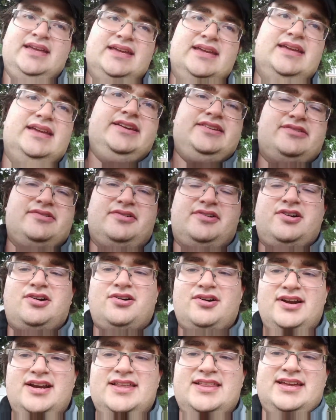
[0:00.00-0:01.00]
either
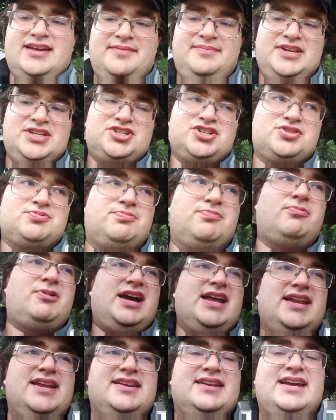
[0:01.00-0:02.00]
carding them and just
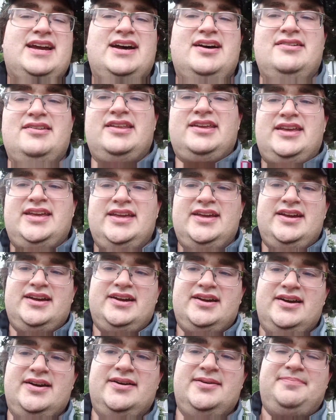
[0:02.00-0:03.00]
writing down
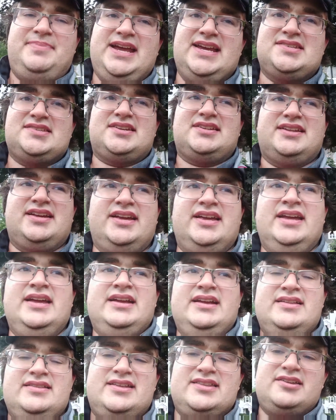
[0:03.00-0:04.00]
basically
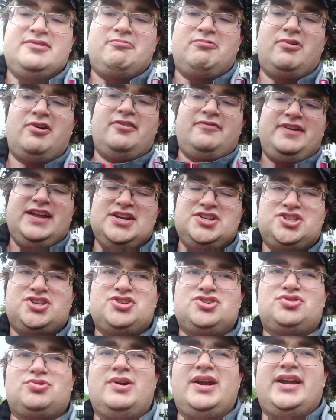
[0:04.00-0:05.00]
that they were of age to
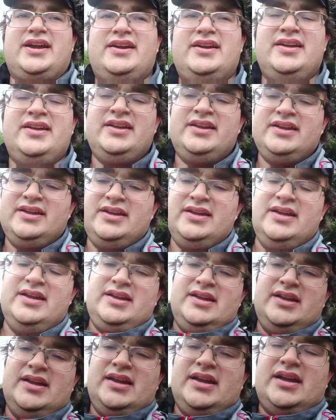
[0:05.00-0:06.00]
drink.
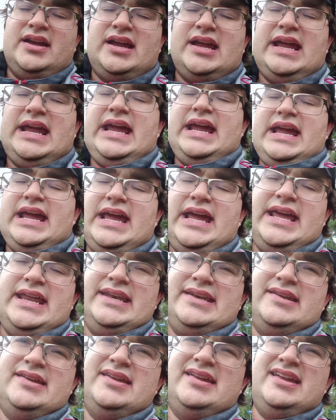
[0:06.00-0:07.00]

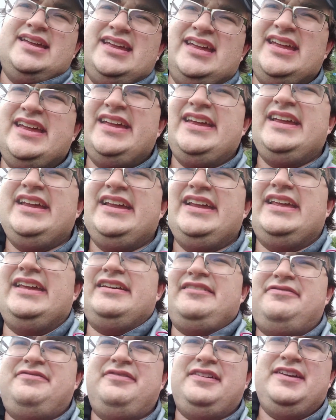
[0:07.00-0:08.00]
And
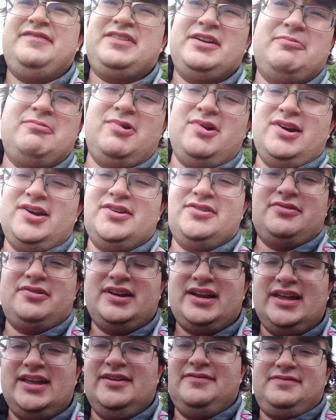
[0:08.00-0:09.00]
if they weren't
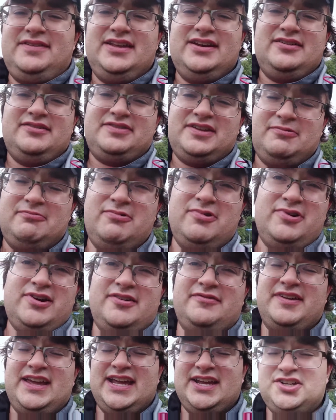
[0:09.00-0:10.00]
if they weren't
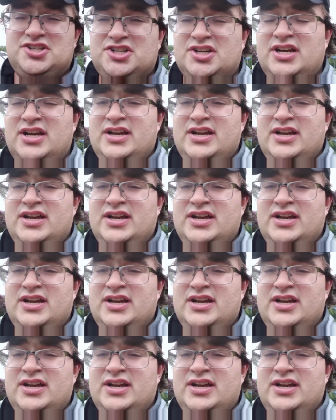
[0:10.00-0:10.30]
of age,